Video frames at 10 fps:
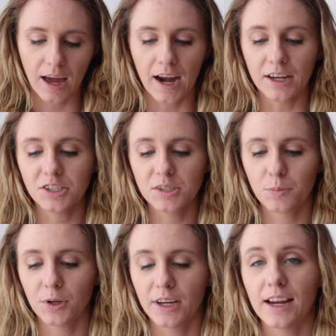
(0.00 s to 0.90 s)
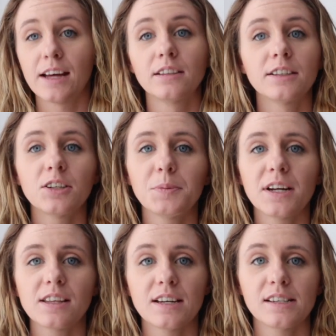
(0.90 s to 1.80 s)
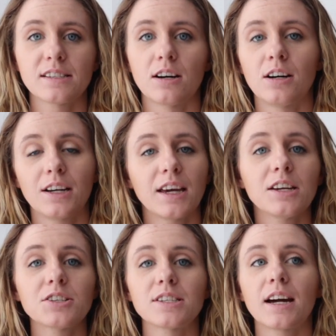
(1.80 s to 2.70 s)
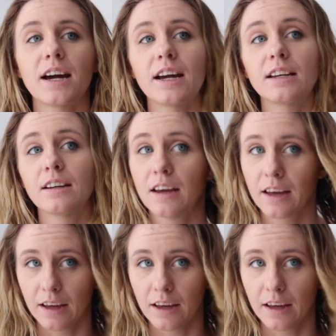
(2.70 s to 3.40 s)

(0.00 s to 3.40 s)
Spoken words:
And I just put a little bit of this on each side,